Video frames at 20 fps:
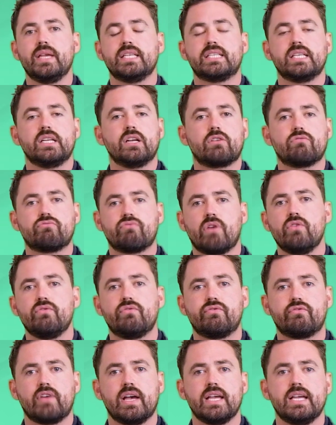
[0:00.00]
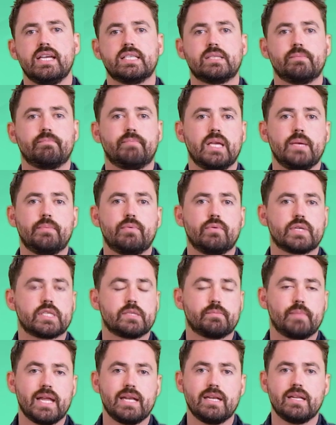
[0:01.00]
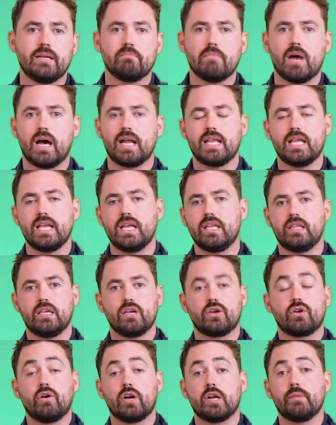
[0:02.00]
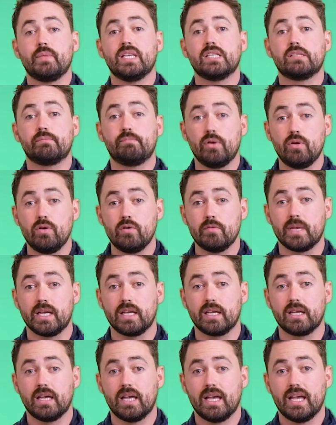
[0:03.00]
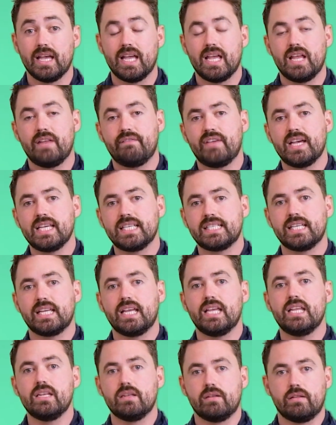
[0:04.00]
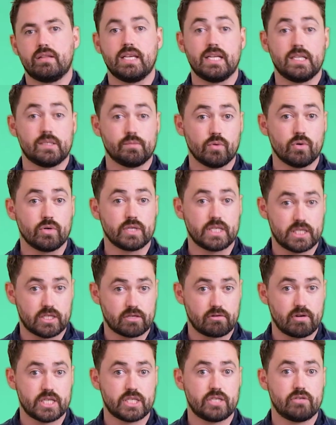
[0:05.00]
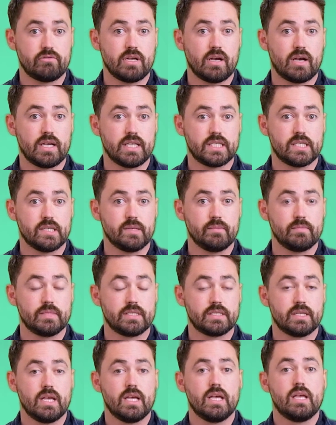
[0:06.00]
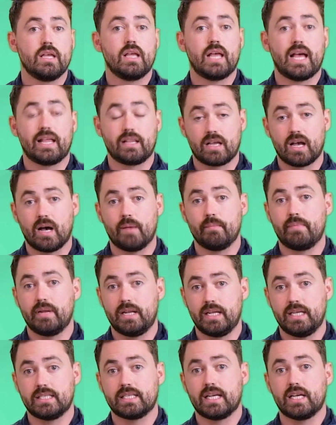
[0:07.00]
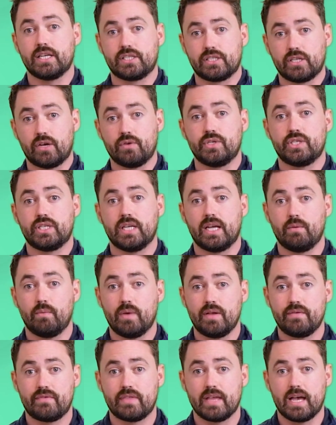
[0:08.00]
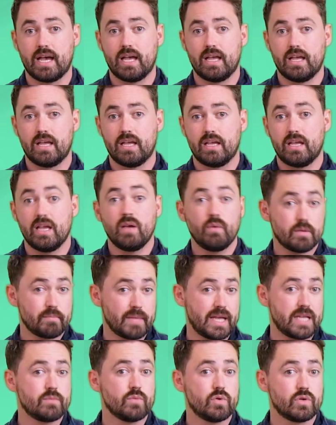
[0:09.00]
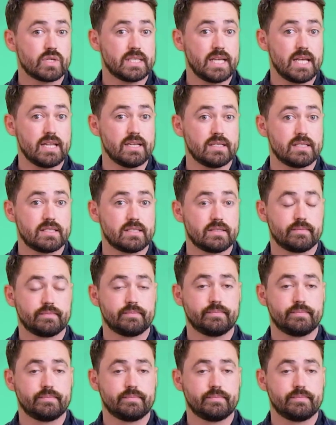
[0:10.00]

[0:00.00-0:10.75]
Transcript: is in a growth phase and people are spending money and the economy is booming, investing in these more discretionary items and companies that associate with that, it would make more sense.